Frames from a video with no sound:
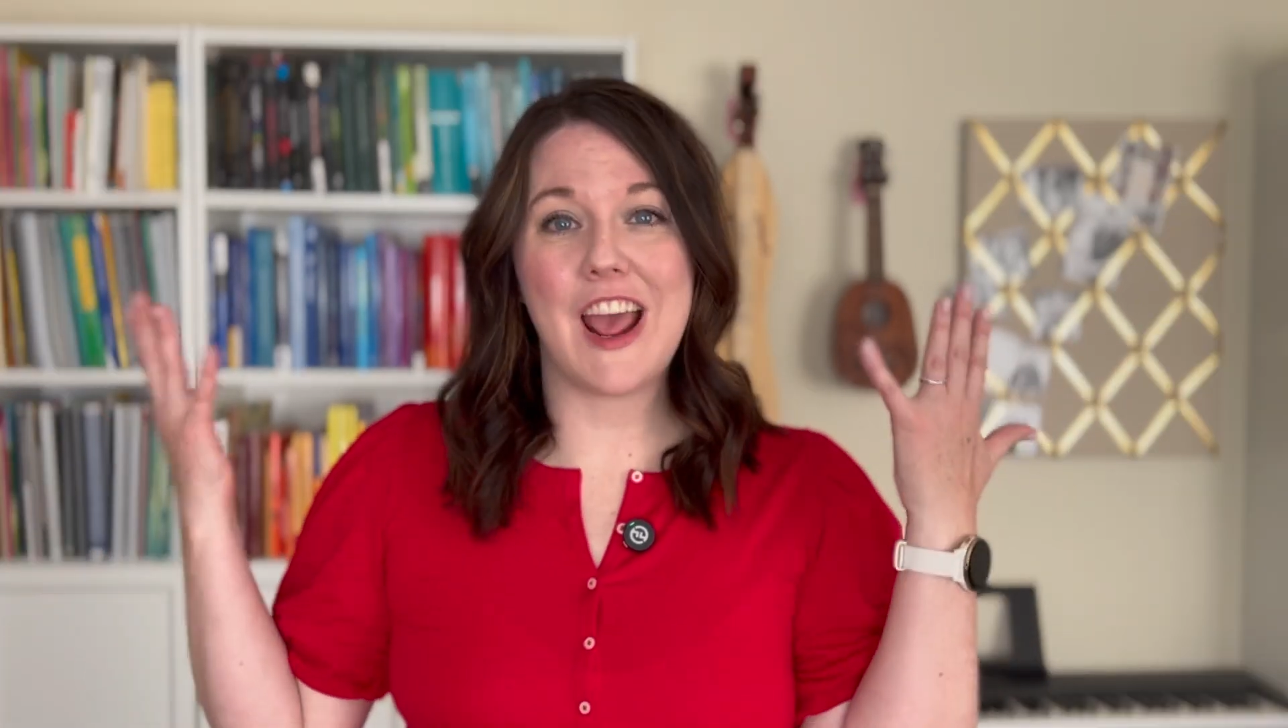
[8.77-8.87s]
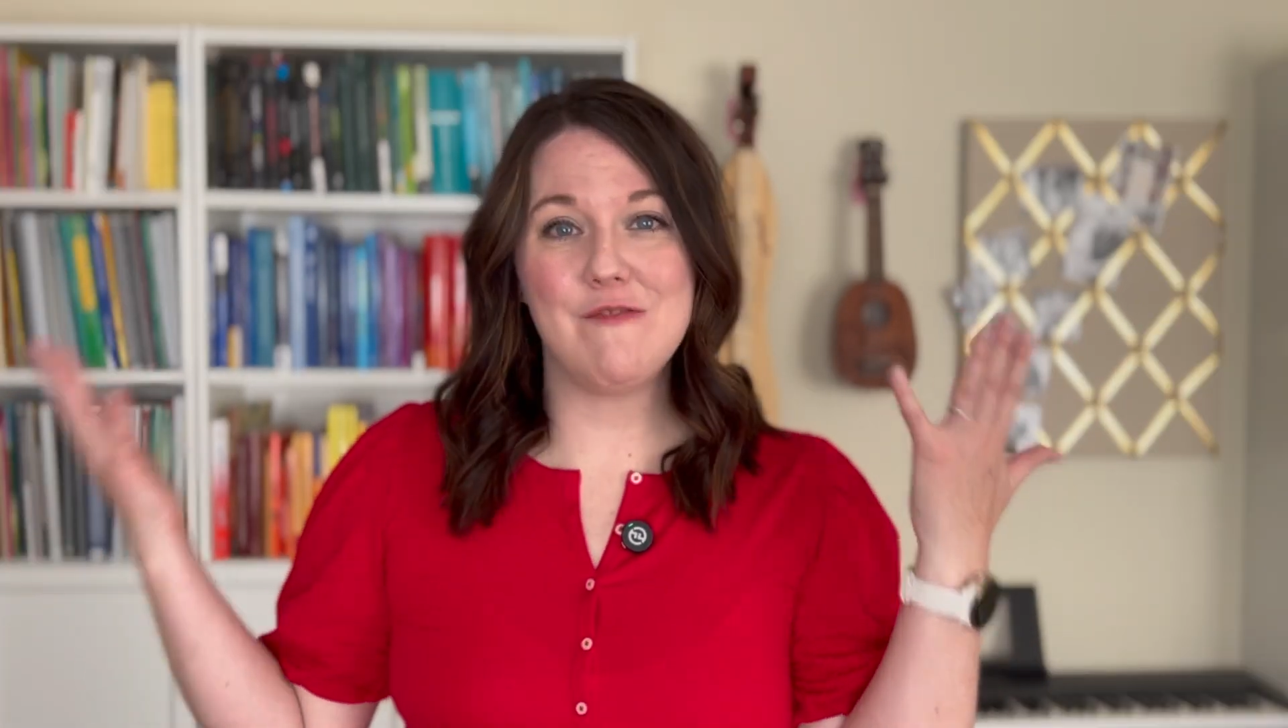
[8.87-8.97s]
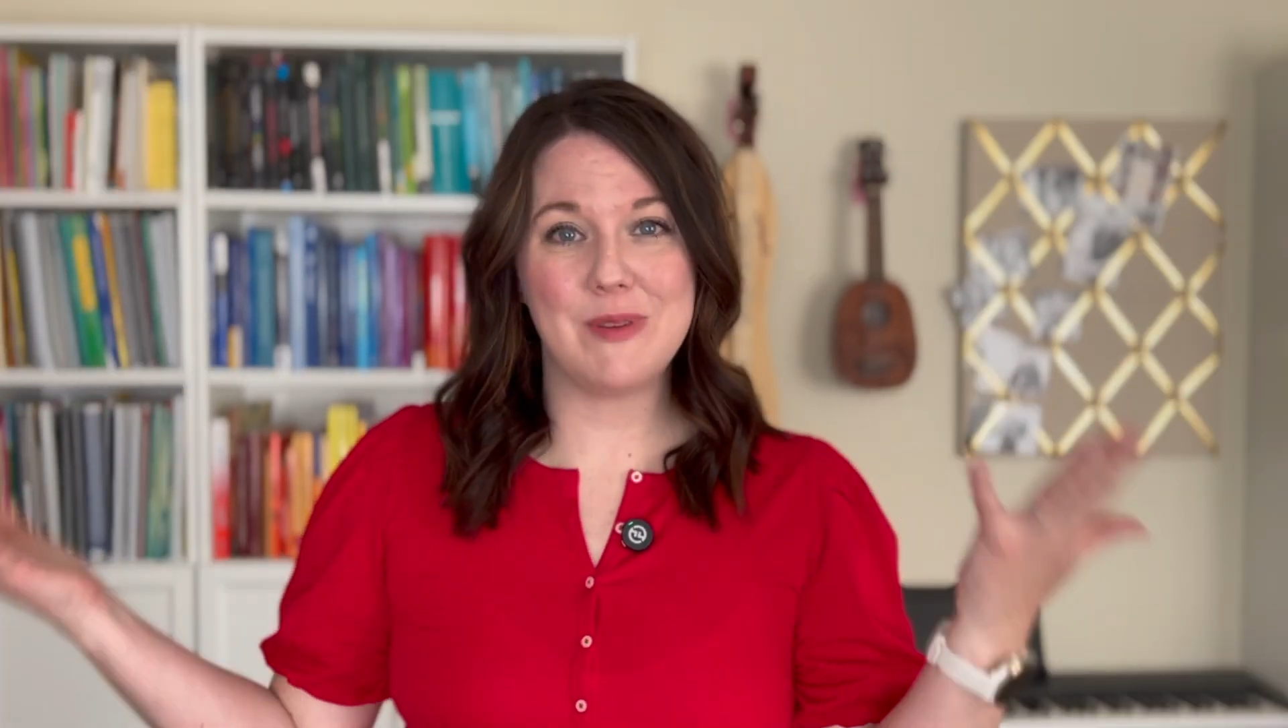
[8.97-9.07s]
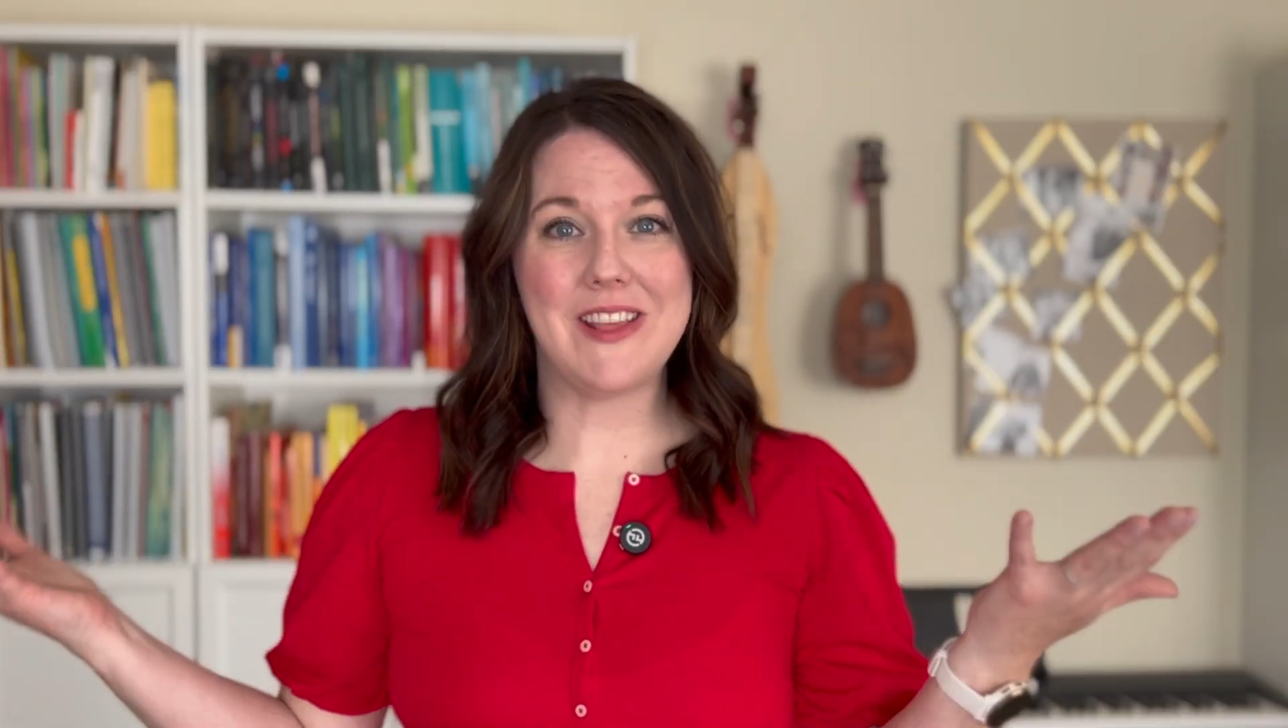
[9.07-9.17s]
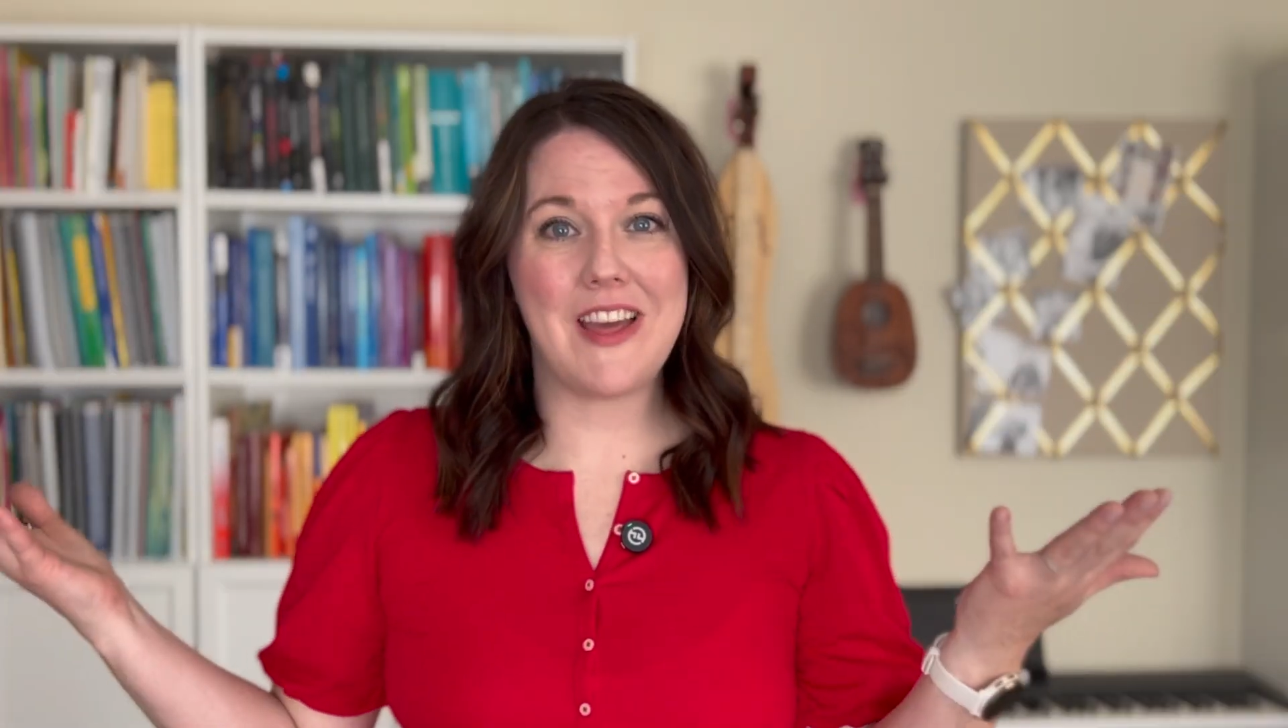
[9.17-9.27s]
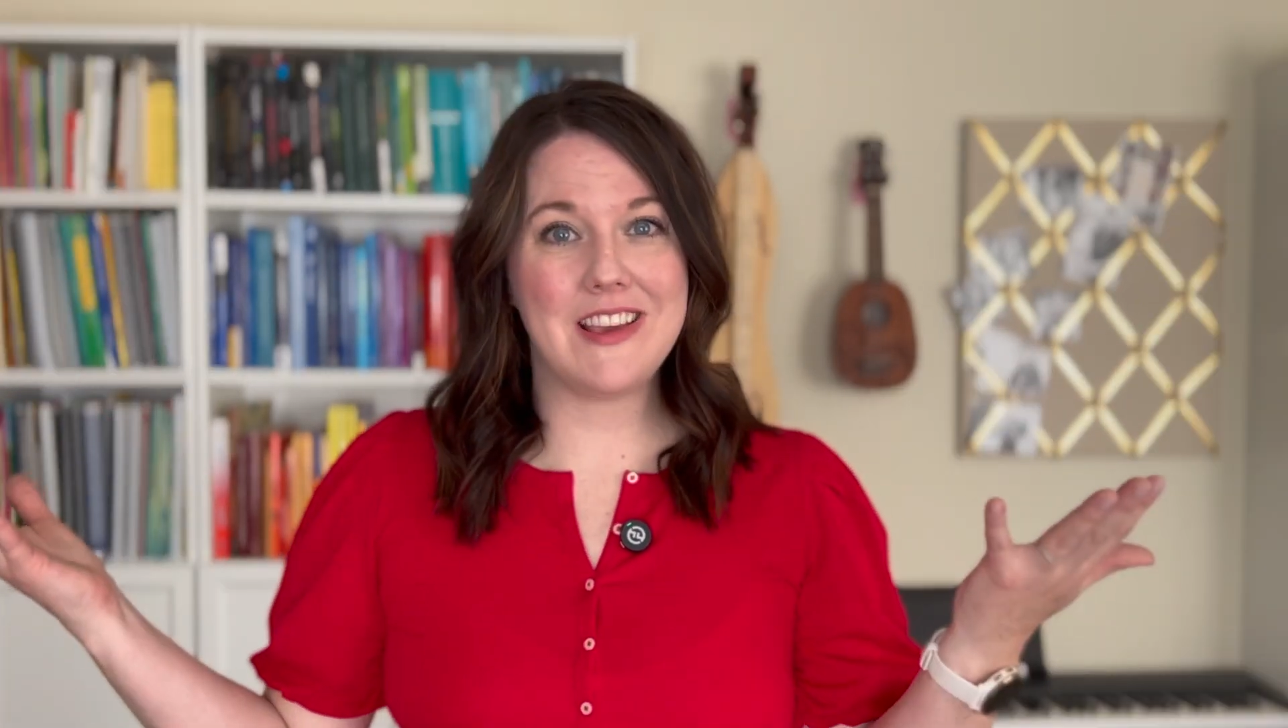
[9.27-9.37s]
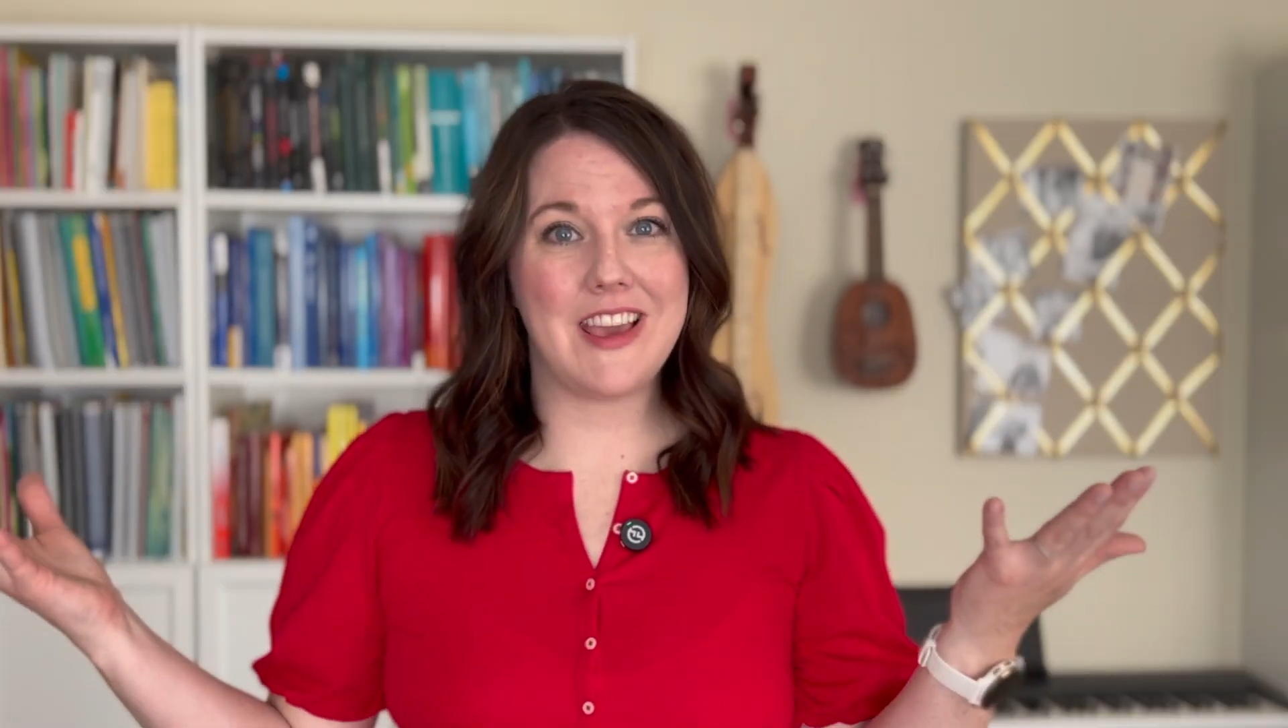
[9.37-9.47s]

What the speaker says: I've played that